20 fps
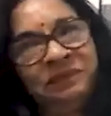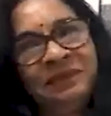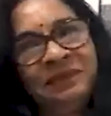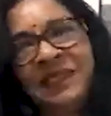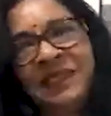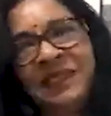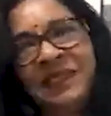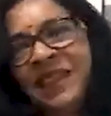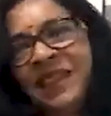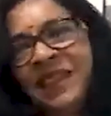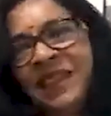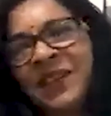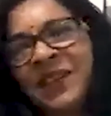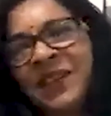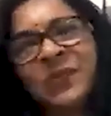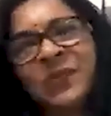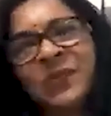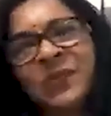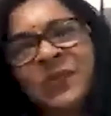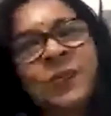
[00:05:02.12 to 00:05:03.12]

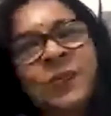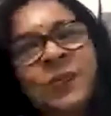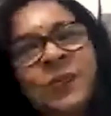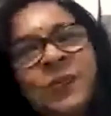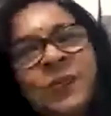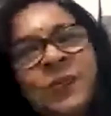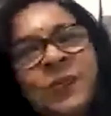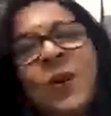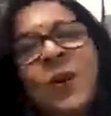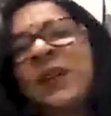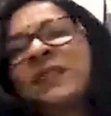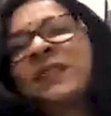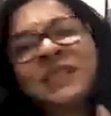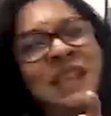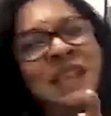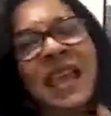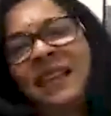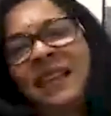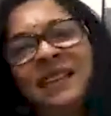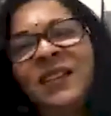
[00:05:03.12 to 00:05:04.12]
was like,
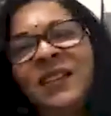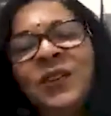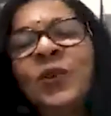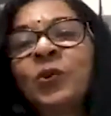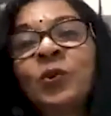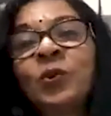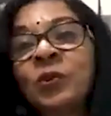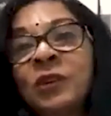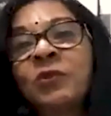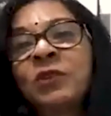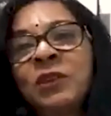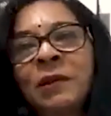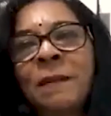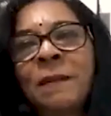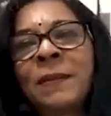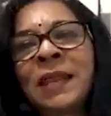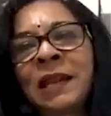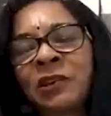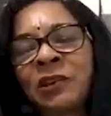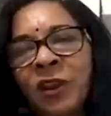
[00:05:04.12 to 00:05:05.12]
you could have been
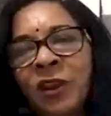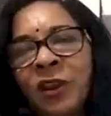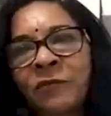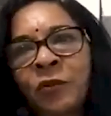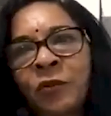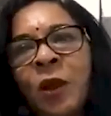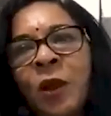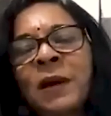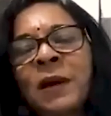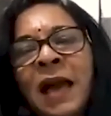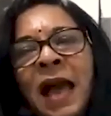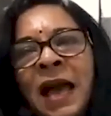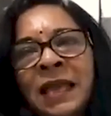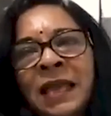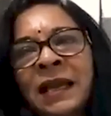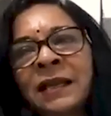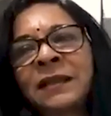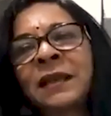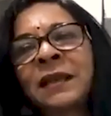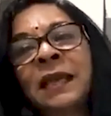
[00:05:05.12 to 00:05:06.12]
from an
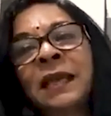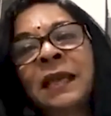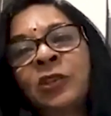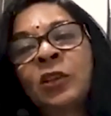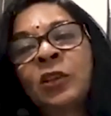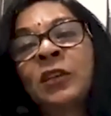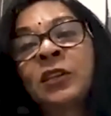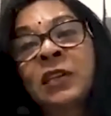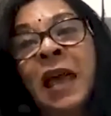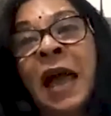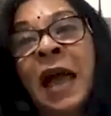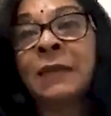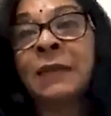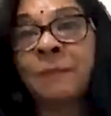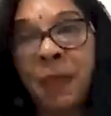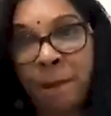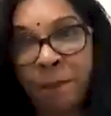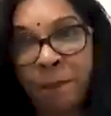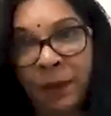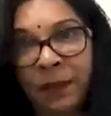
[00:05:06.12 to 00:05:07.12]
IATA agent, TAAI
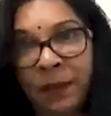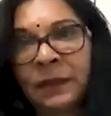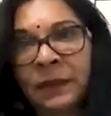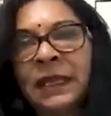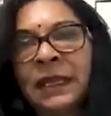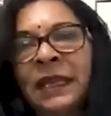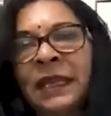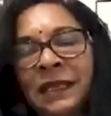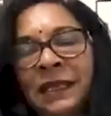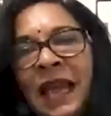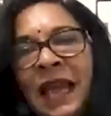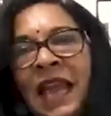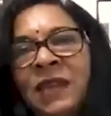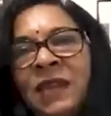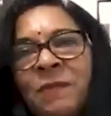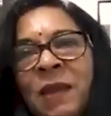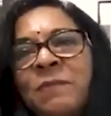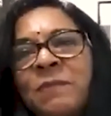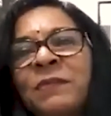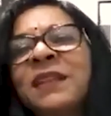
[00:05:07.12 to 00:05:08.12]
member. TAAI
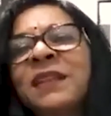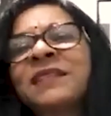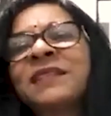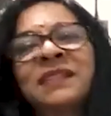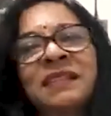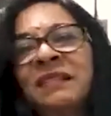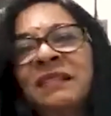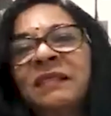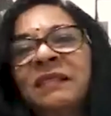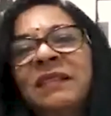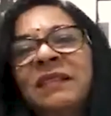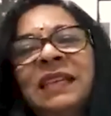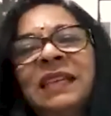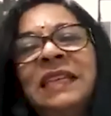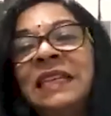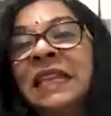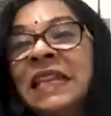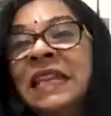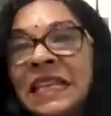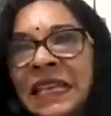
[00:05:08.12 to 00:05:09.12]
members
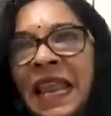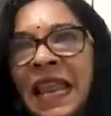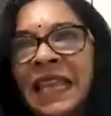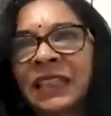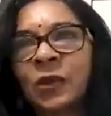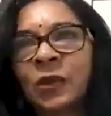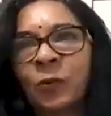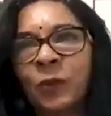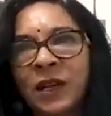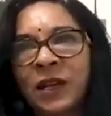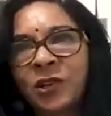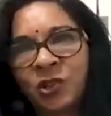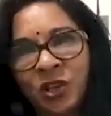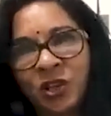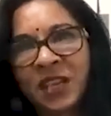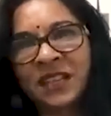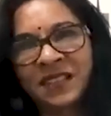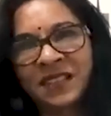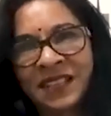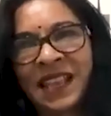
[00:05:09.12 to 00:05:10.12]
didn't like the word
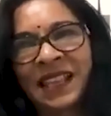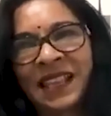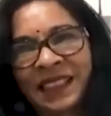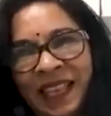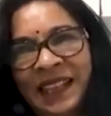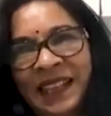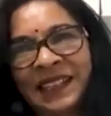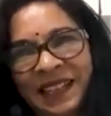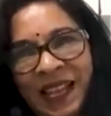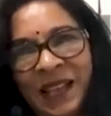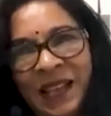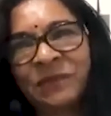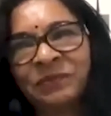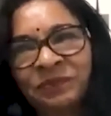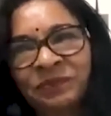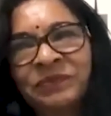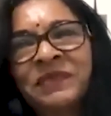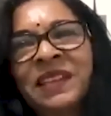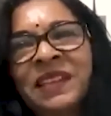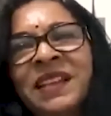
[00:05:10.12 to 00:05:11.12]
GSA at that time.
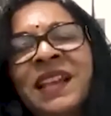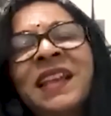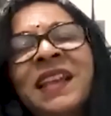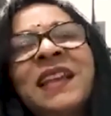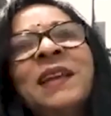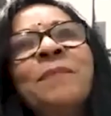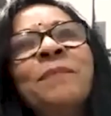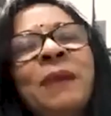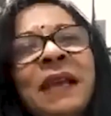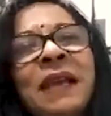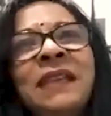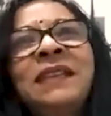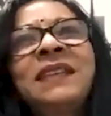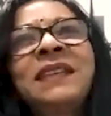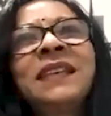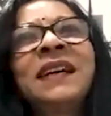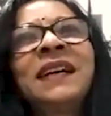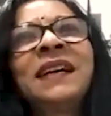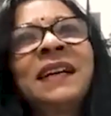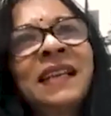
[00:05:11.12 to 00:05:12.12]
Okay. But
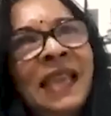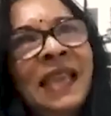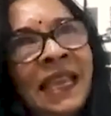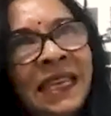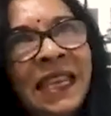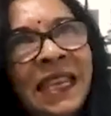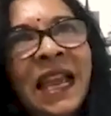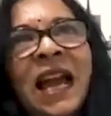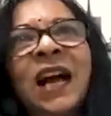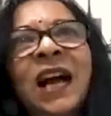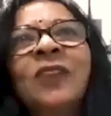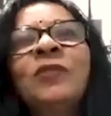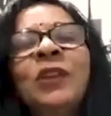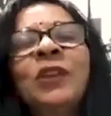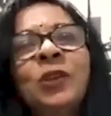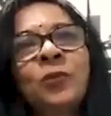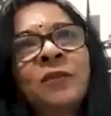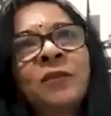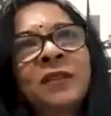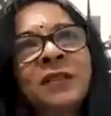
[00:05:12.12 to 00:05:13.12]
anyhow,
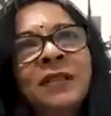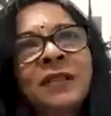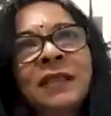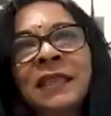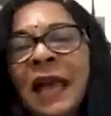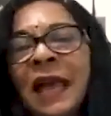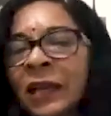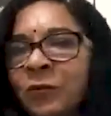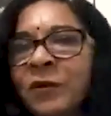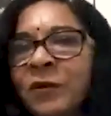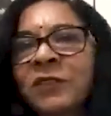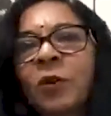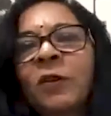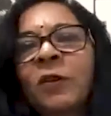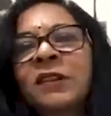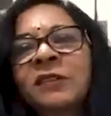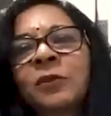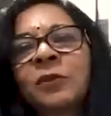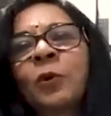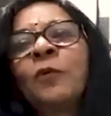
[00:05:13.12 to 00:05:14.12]
that was
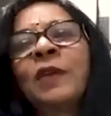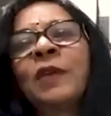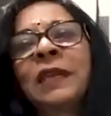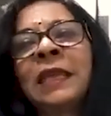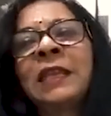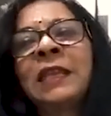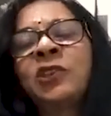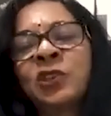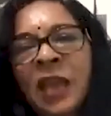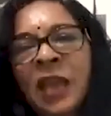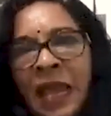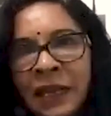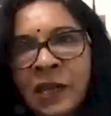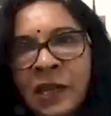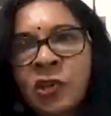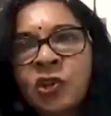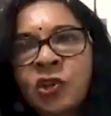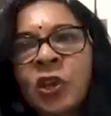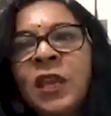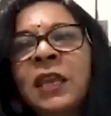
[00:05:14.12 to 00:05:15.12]
also very
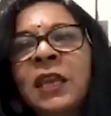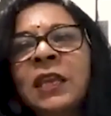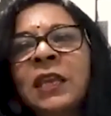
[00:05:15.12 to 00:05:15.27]
challenging.